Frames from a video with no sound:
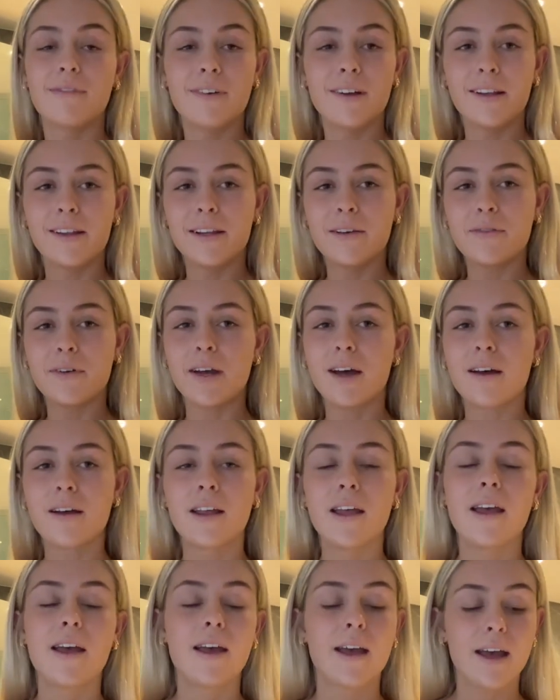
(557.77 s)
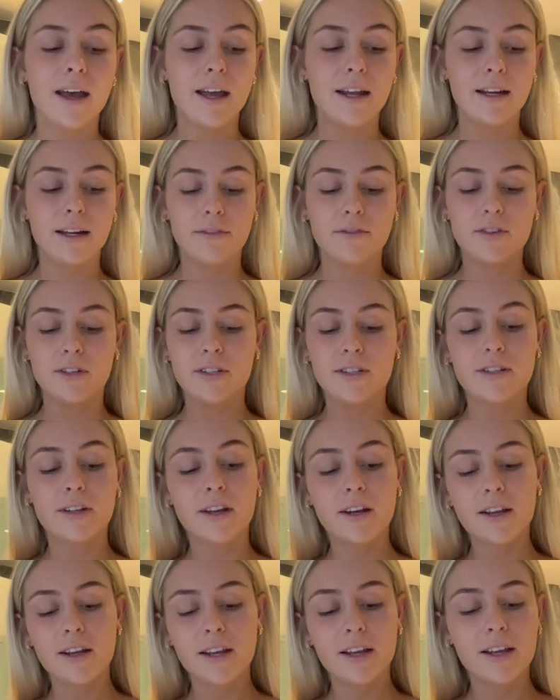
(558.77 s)
Olivia and if she's
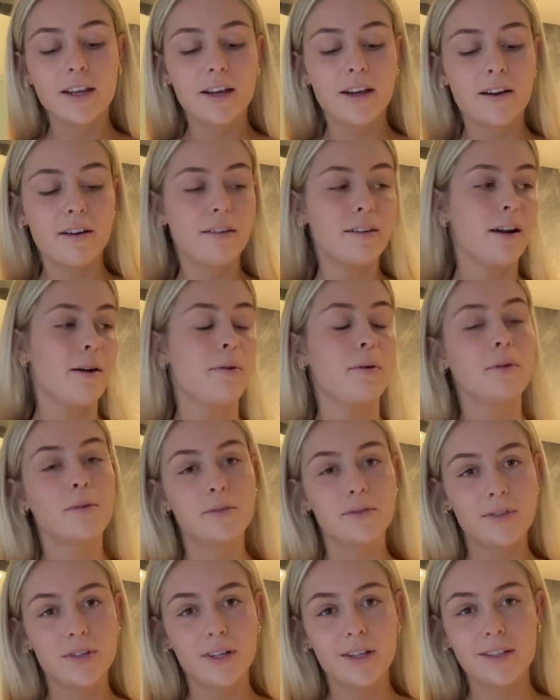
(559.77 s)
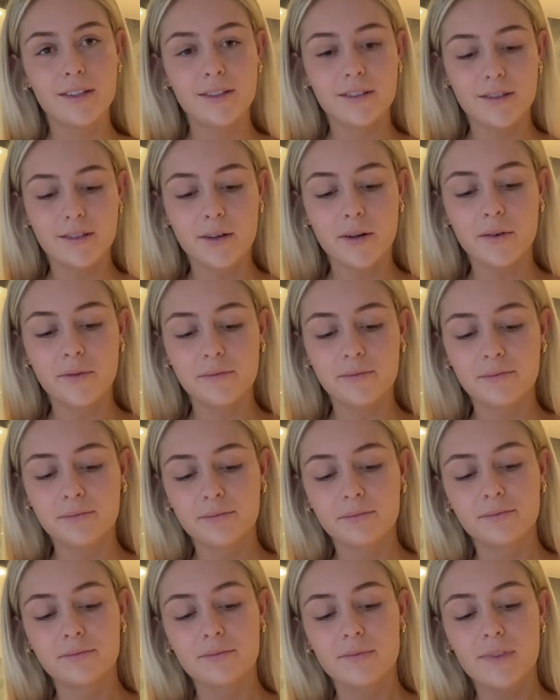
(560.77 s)
studying here and how old she is. So
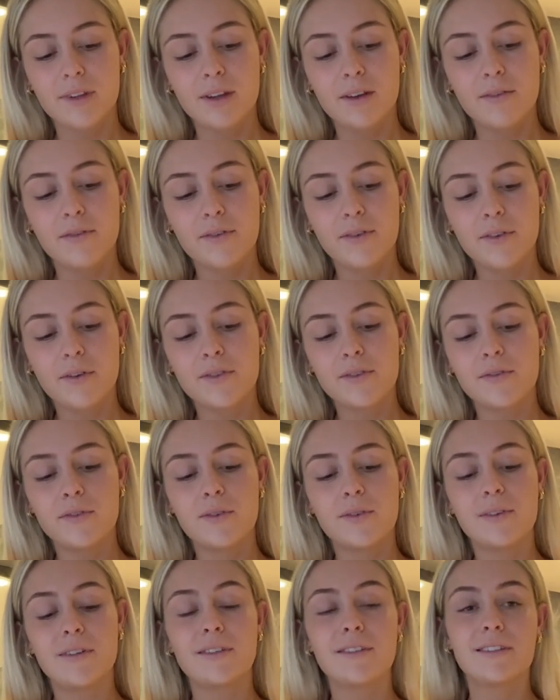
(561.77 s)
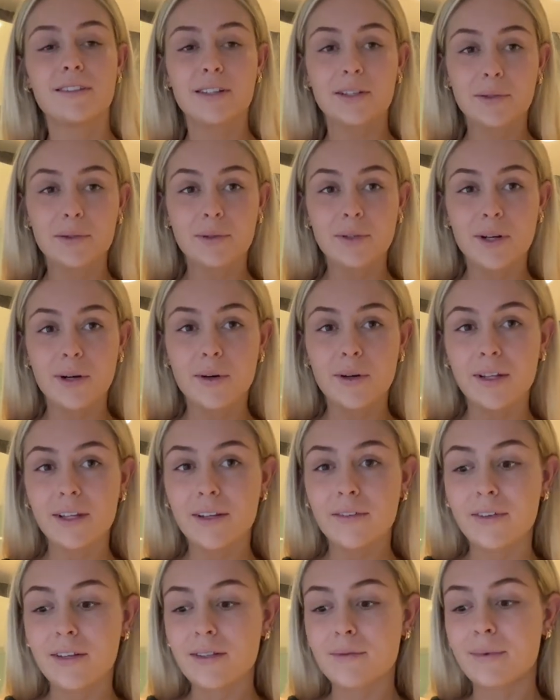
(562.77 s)
for those of you that don't know,
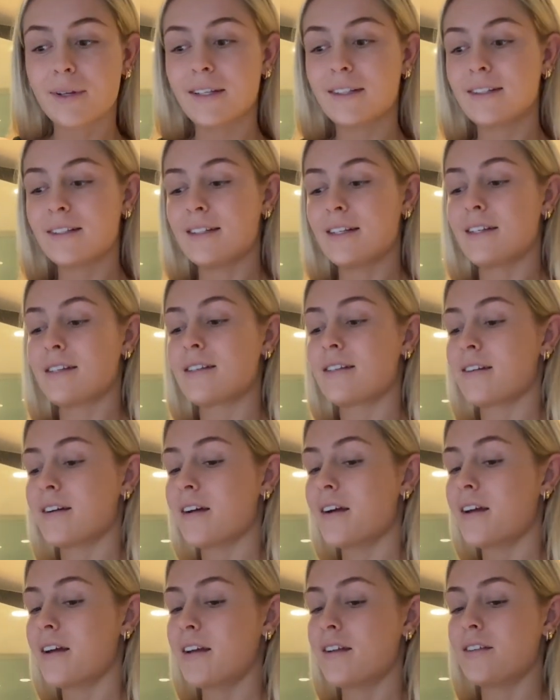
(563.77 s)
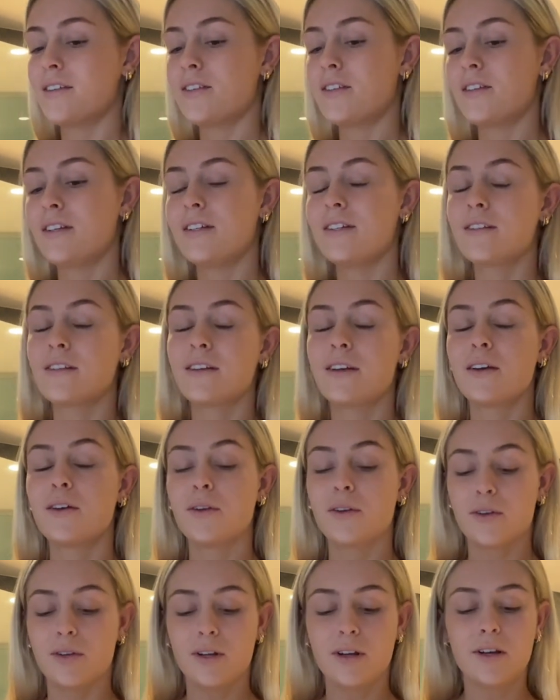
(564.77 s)
Olivia's my sister, and she's
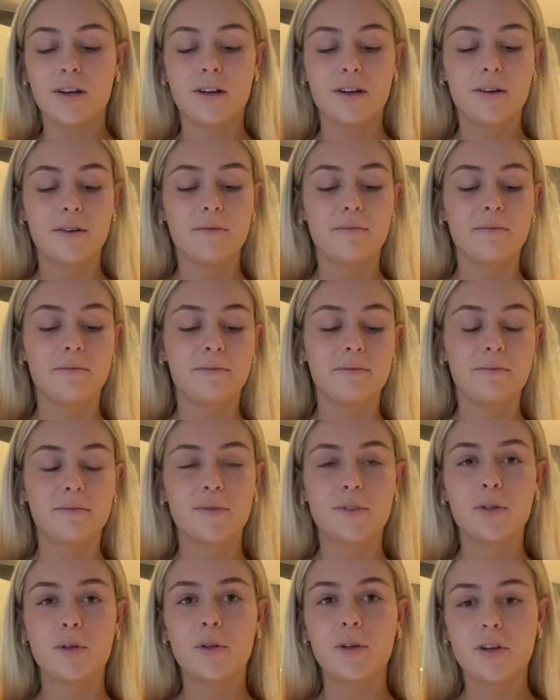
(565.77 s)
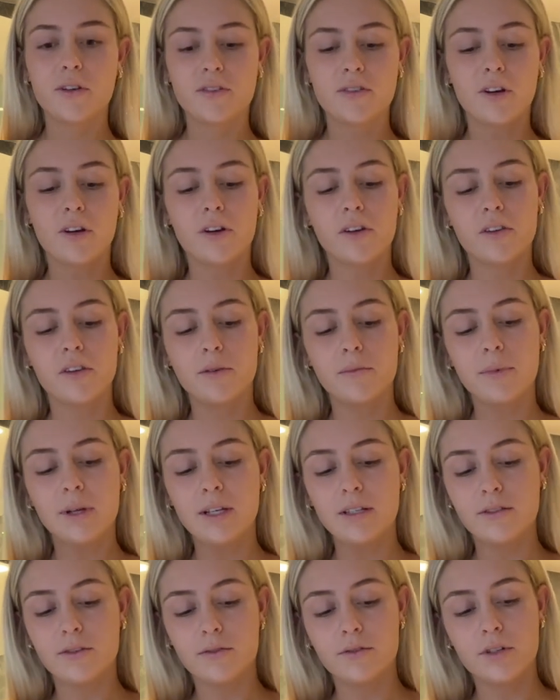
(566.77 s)
2 years younger than me,
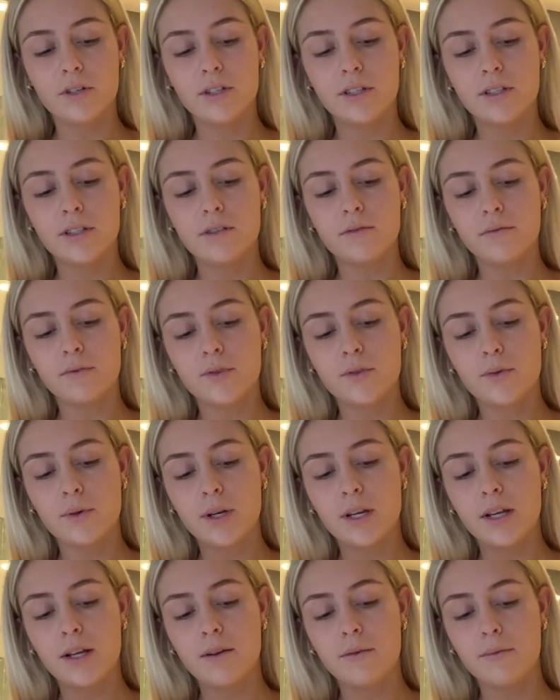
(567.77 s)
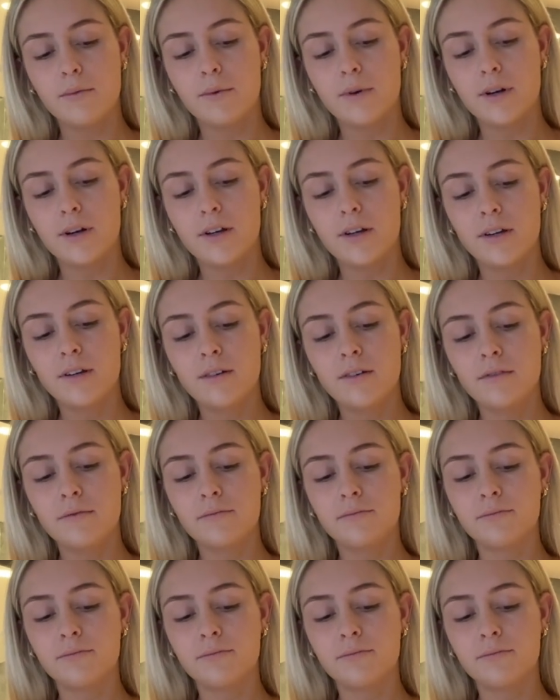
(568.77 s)
so she's 21.